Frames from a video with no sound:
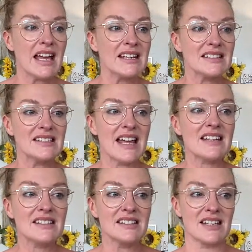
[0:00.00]
It is
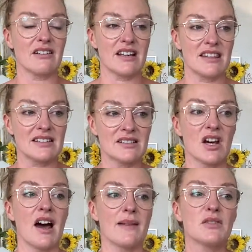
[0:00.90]
necessary this
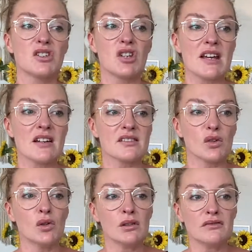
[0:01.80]
time to shake us
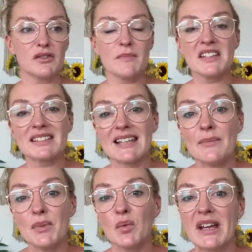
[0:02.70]
all from the
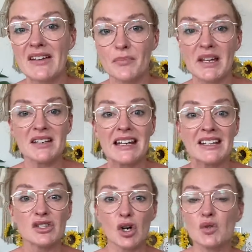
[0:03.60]
slumber we have been
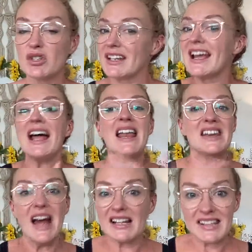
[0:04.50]
indulging.
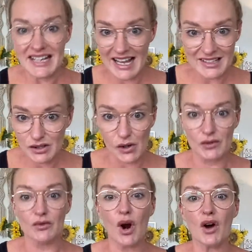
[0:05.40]
Nothing has
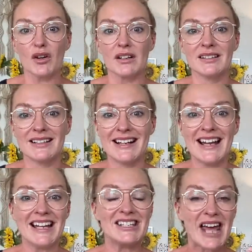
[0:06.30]
gone wrong.
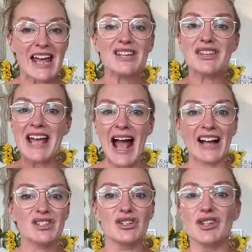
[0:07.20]
Take the
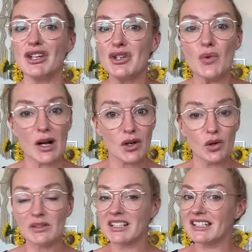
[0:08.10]
action that you are
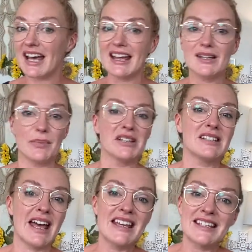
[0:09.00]
called to take, but
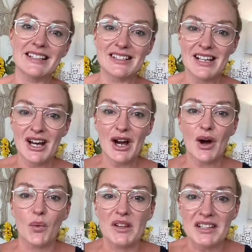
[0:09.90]
take it
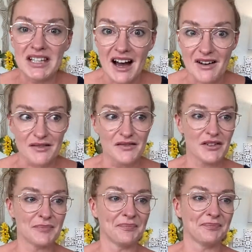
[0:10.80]
with love.